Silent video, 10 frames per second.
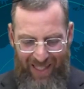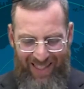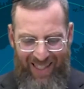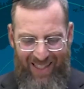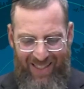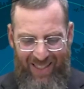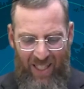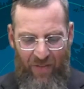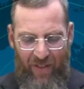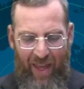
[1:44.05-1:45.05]

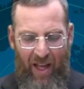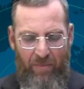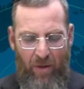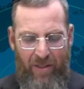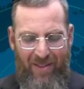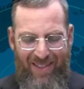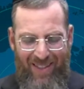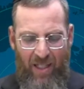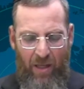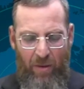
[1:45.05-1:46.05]
kel
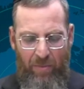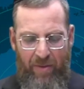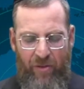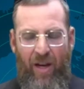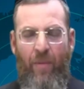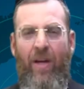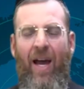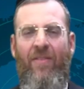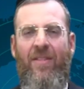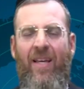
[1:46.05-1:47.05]
mitzrayim. We
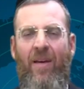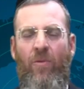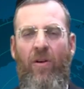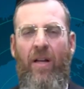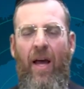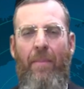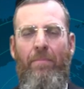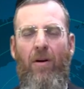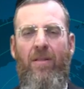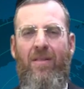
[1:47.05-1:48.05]
have the same word
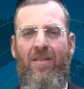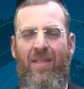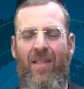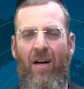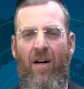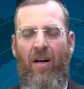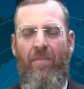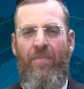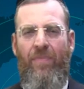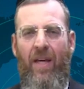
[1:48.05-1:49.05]

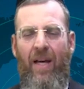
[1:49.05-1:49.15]
moitziyam.